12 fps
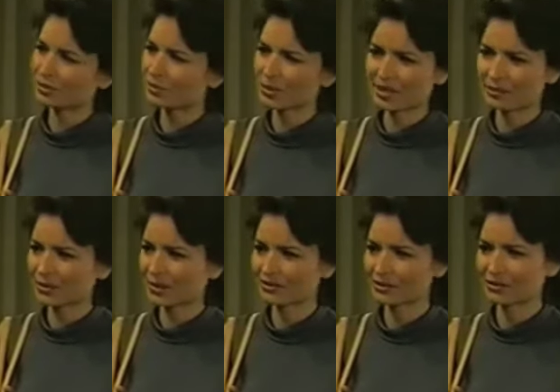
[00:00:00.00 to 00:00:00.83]
blame
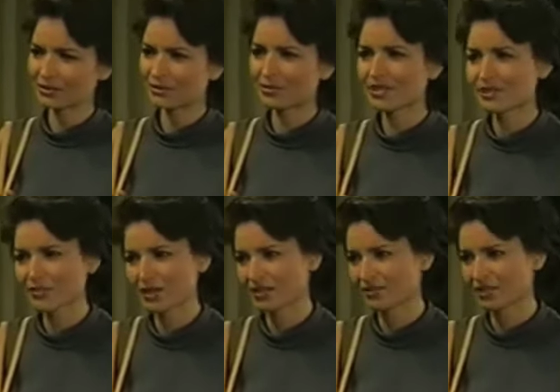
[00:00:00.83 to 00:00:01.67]
you after all the
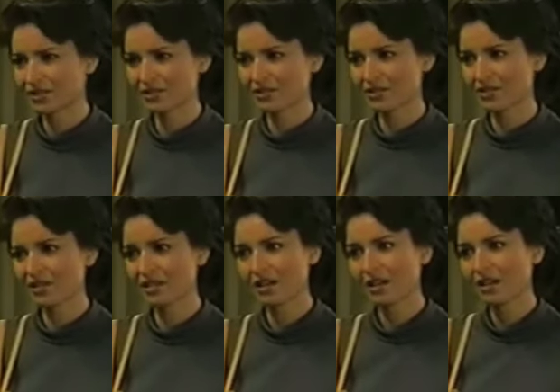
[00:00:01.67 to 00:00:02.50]
misery I've caused.
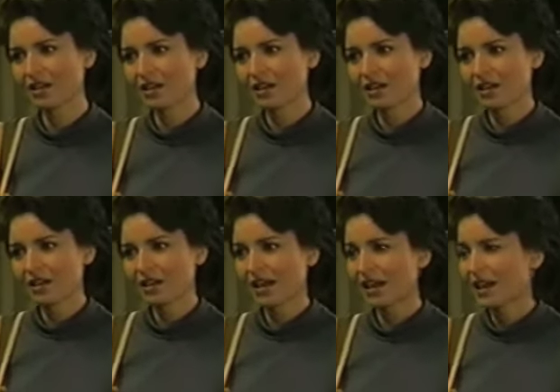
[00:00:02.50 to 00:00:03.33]

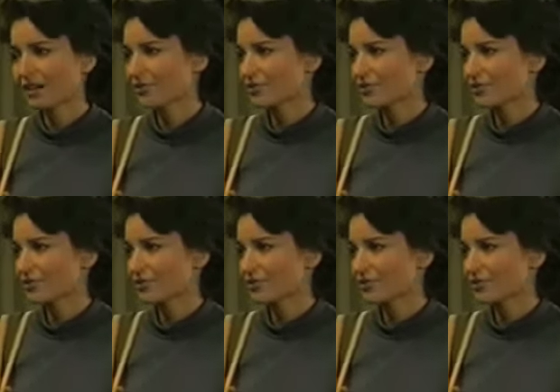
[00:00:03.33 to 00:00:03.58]
I've